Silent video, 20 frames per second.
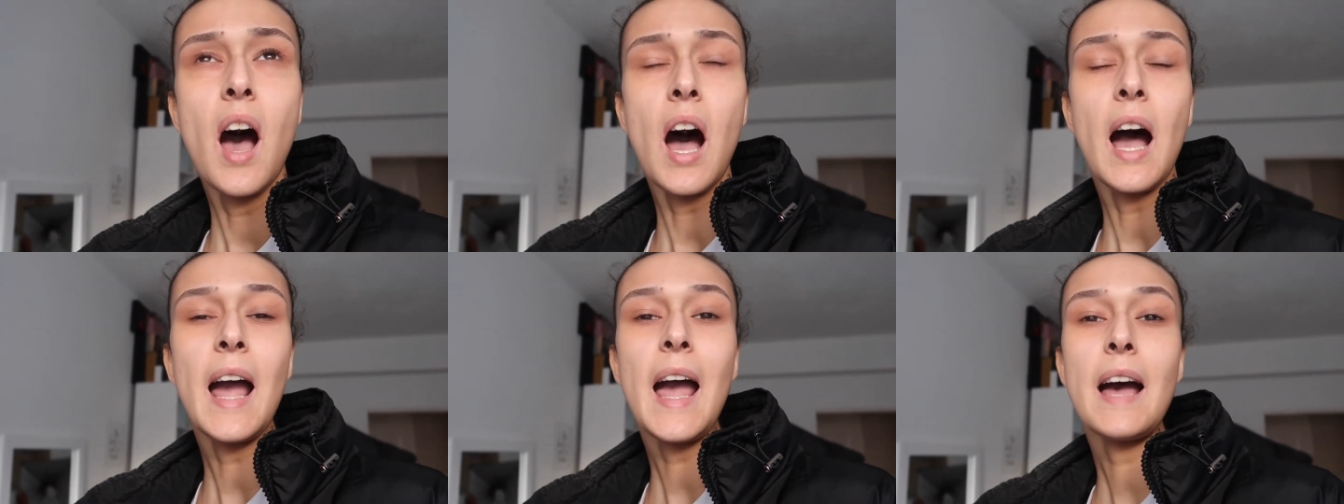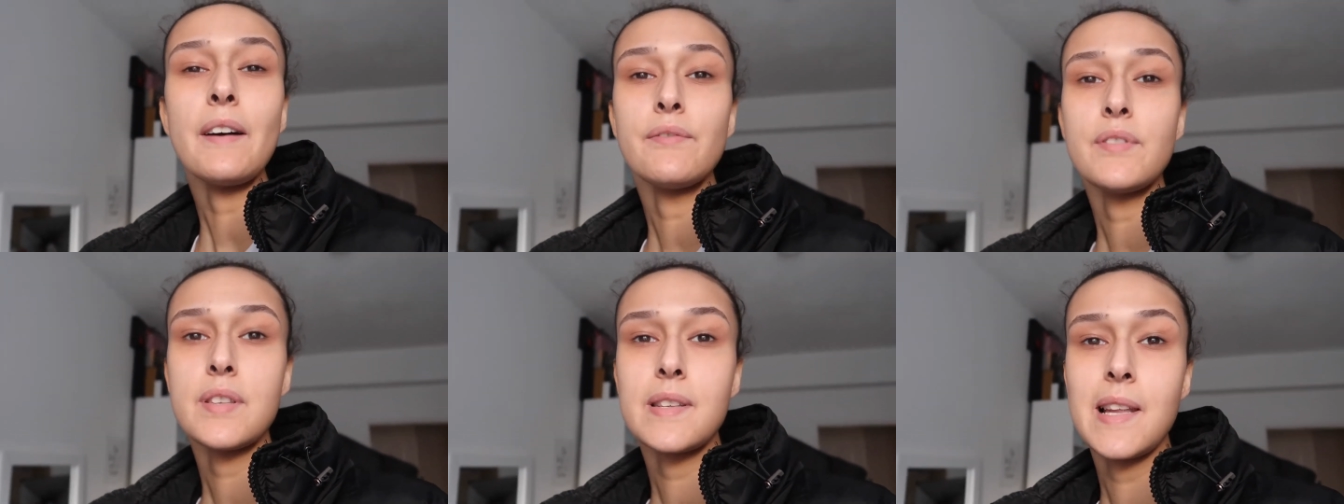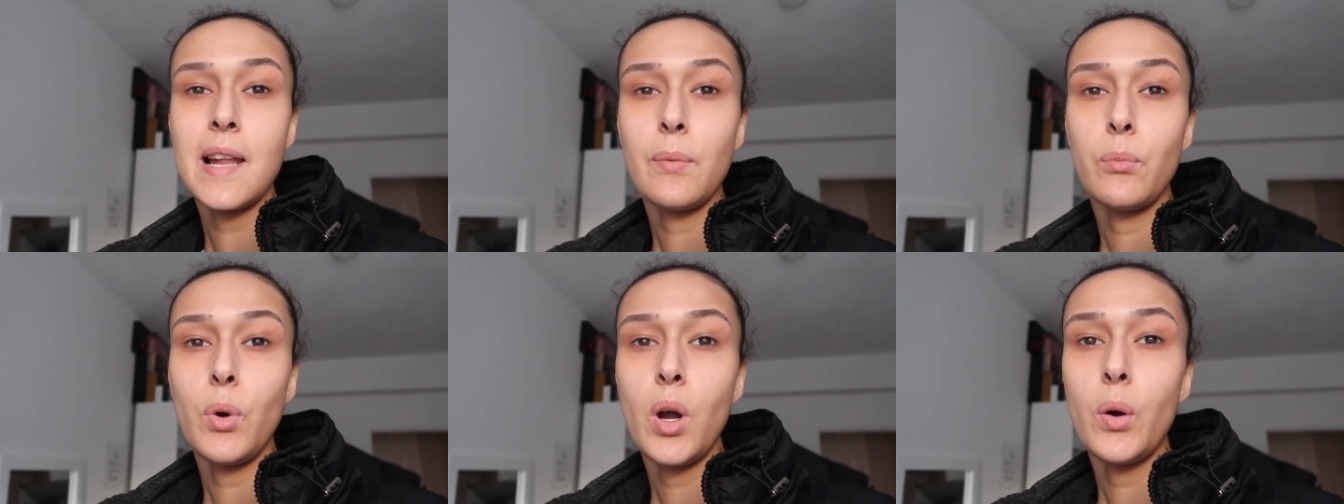I haven't
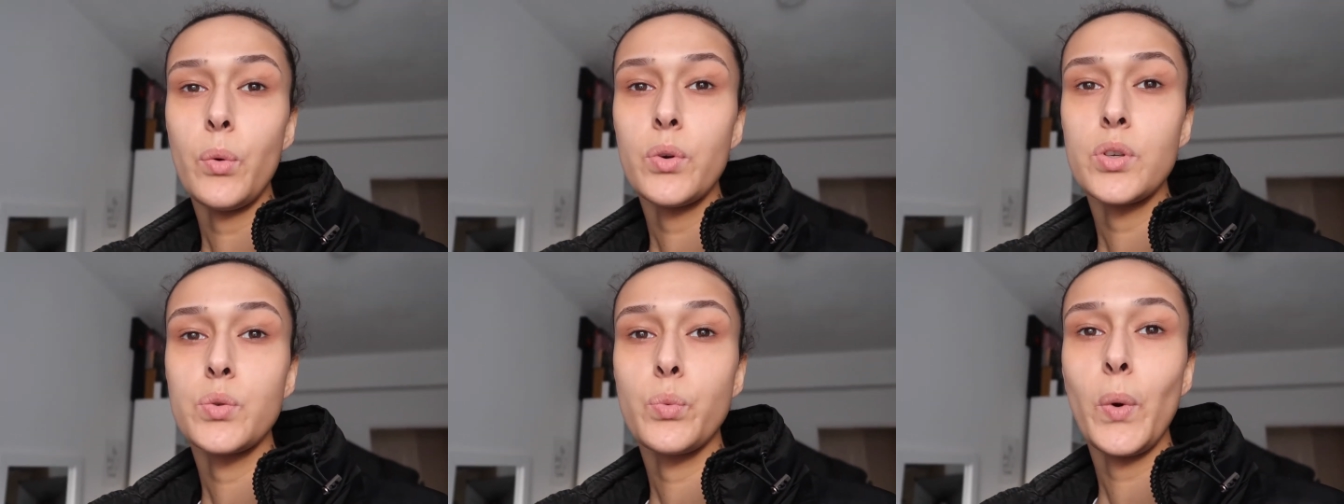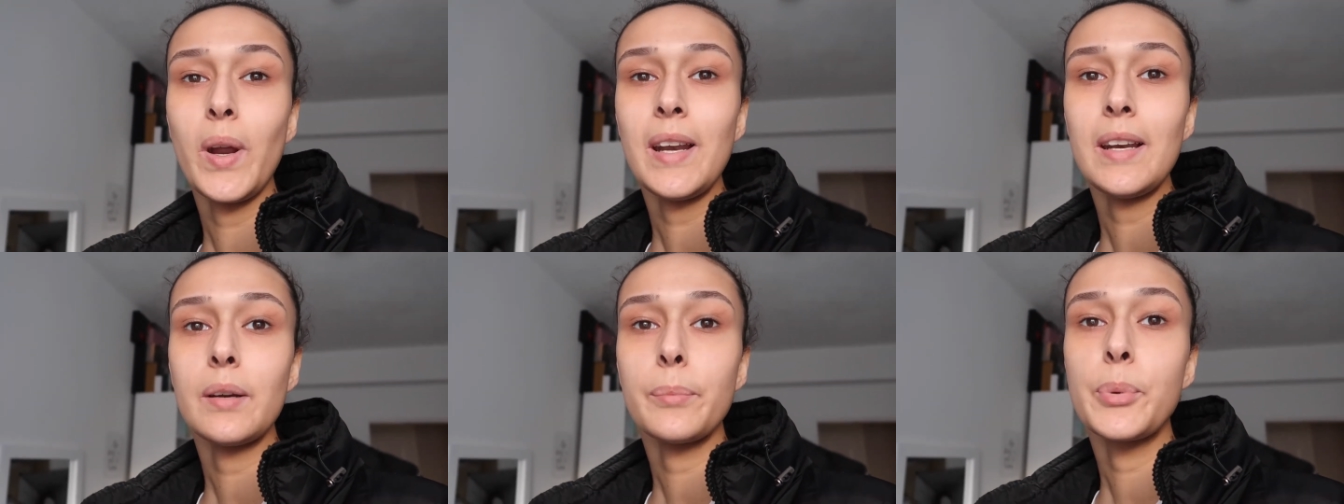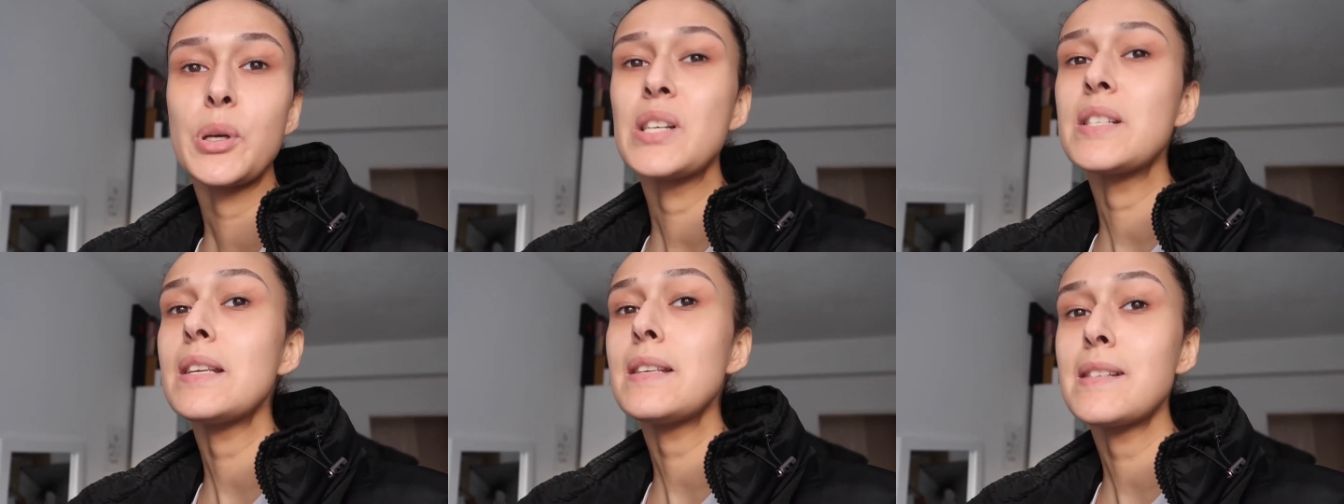slept well, which went
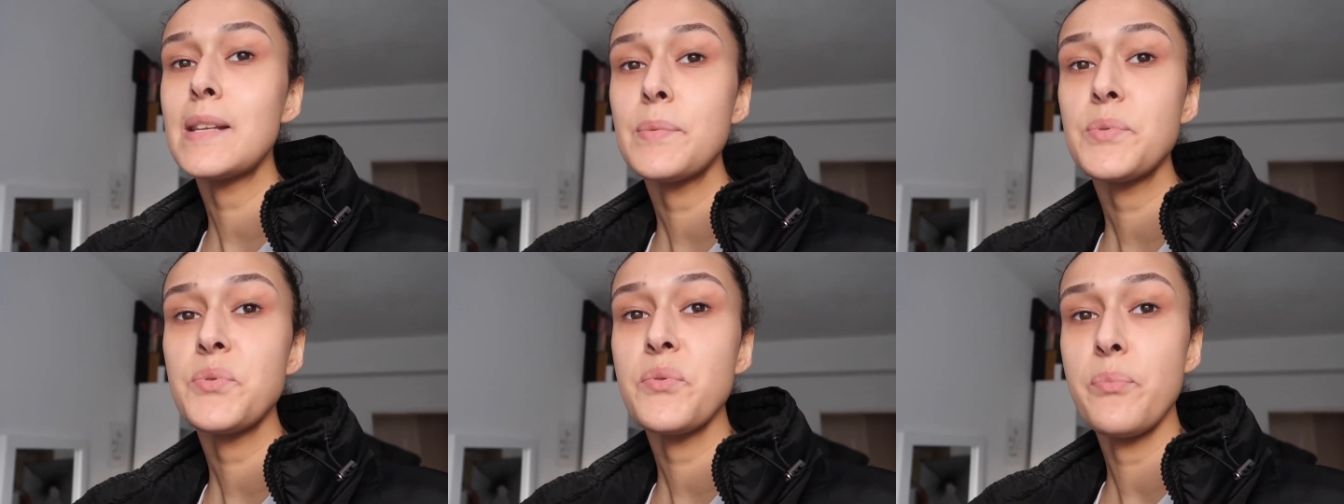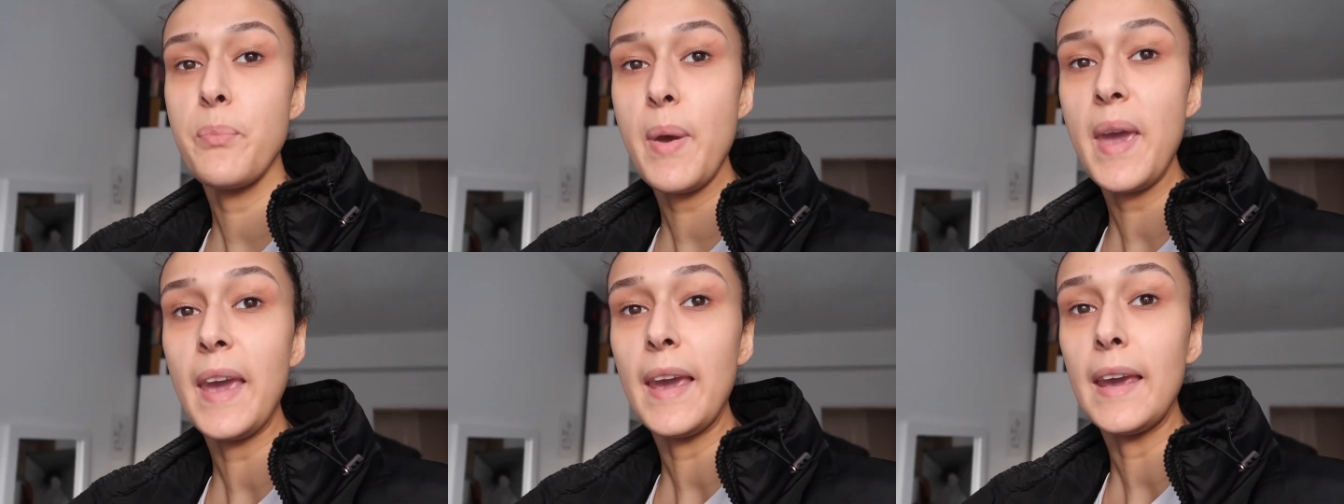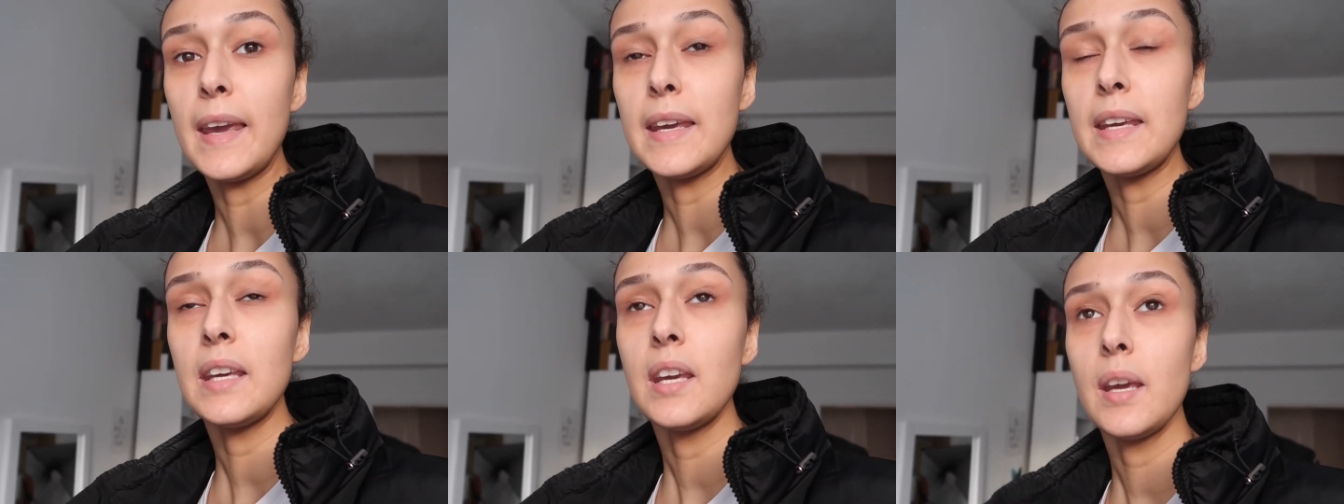because he sleeps with
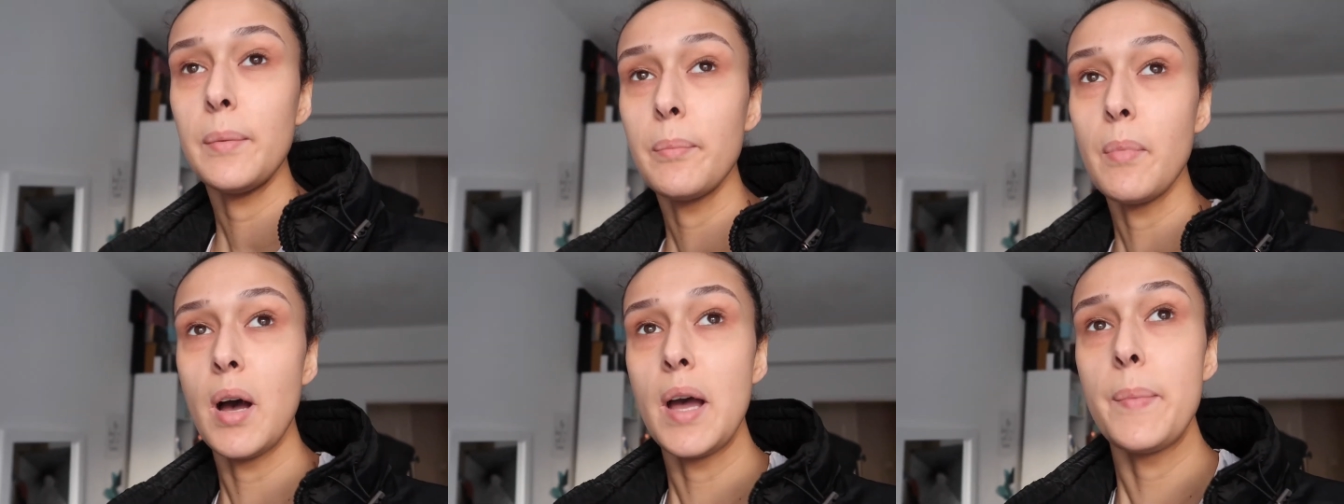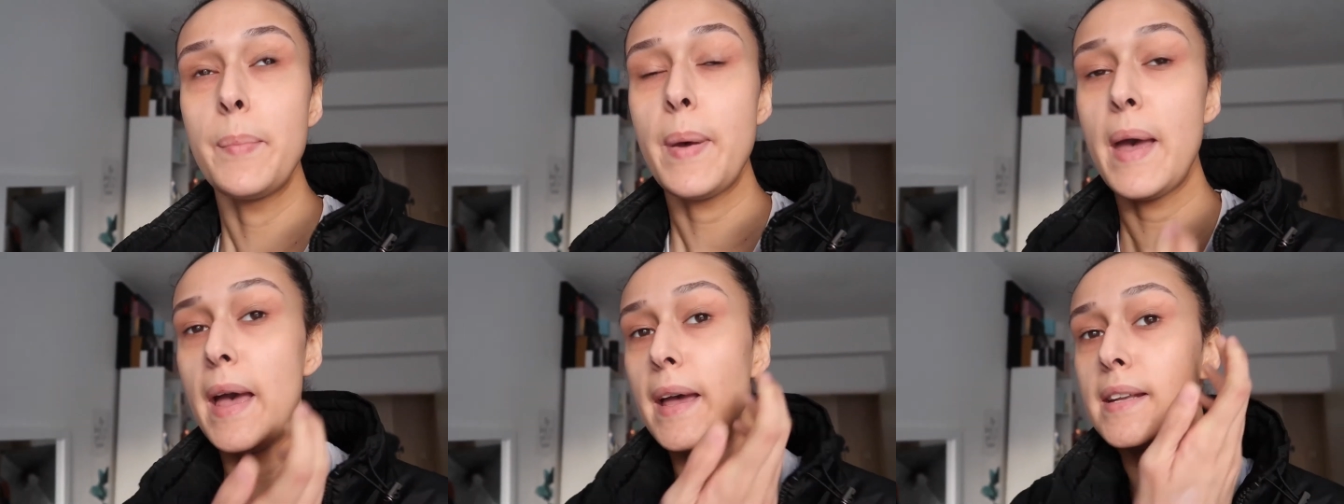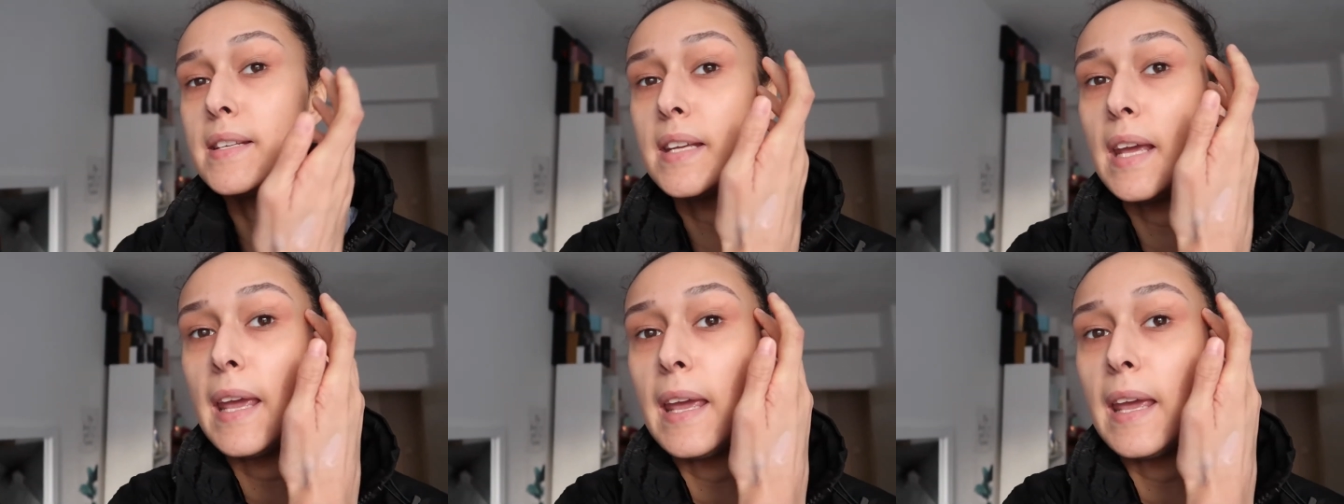me in my bed,